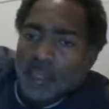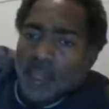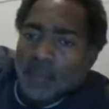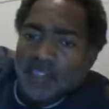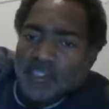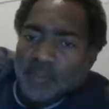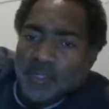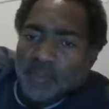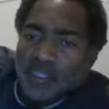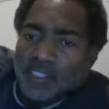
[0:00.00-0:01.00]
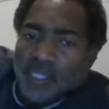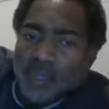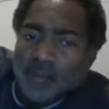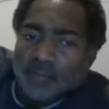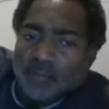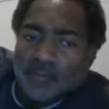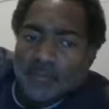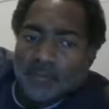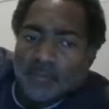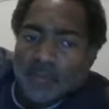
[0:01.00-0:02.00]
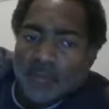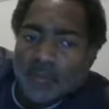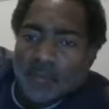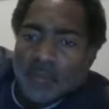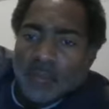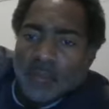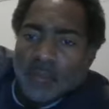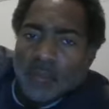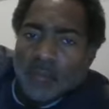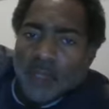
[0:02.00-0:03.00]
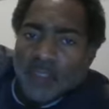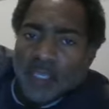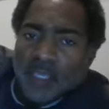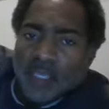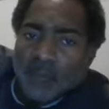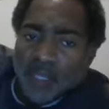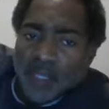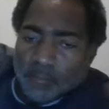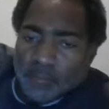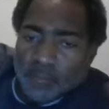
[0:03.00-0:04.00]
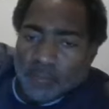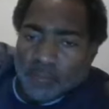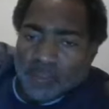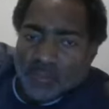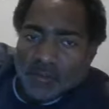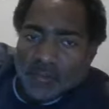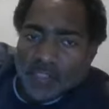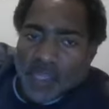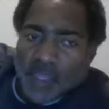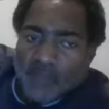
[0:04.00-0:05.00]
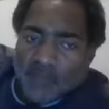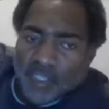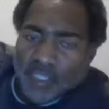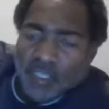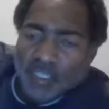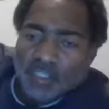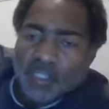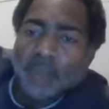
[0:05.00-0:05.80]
I be spending my time, my day, my time reading this.